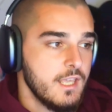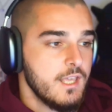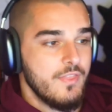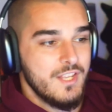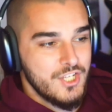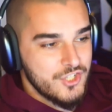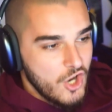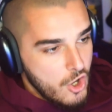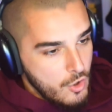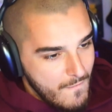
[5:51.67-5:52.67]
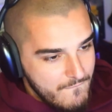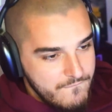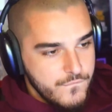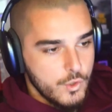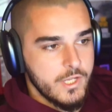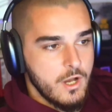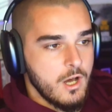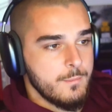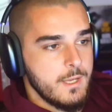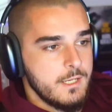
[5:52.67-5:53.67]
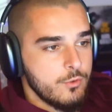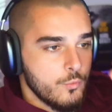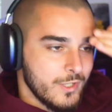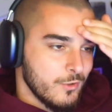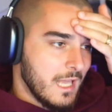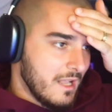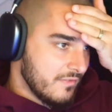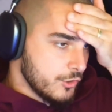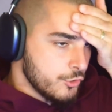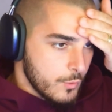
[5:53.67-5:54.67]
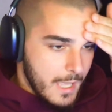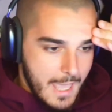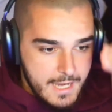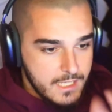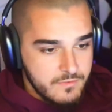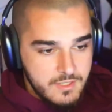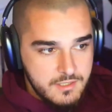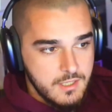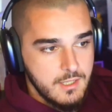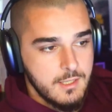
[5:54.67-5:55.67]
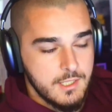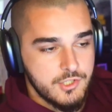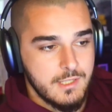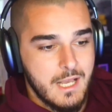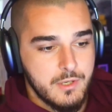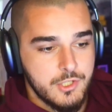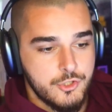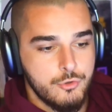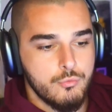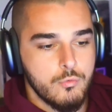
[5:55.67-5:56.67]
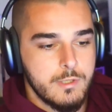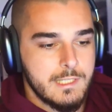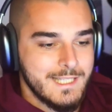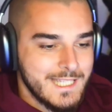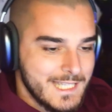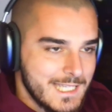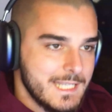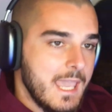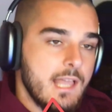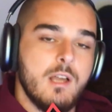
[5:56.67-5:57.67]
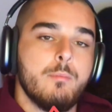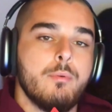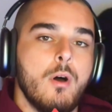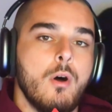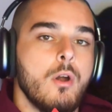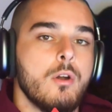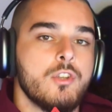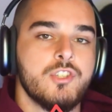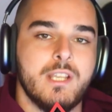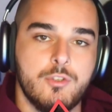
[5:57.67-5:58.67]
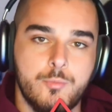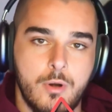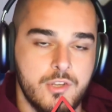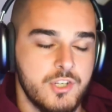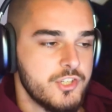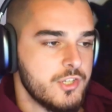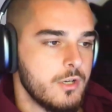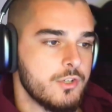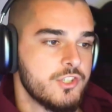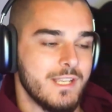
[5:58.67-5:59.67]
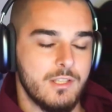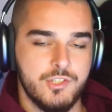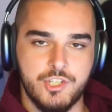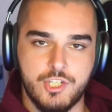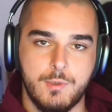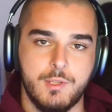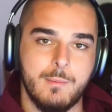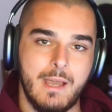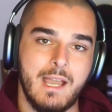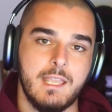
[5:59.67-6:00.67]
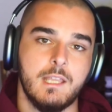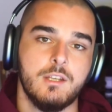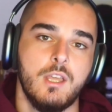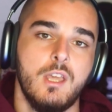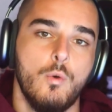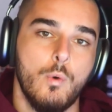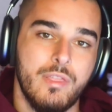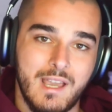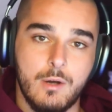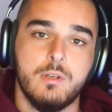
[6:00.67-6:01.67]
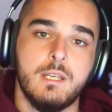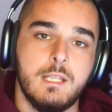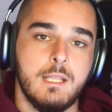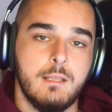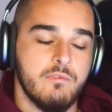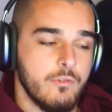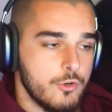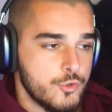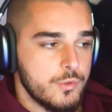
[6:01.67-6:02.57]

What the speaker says: This is all fully automated. We don't have to do any of it. It's allowed us to really scale up our sales process and our sales system on the back end without needing virtual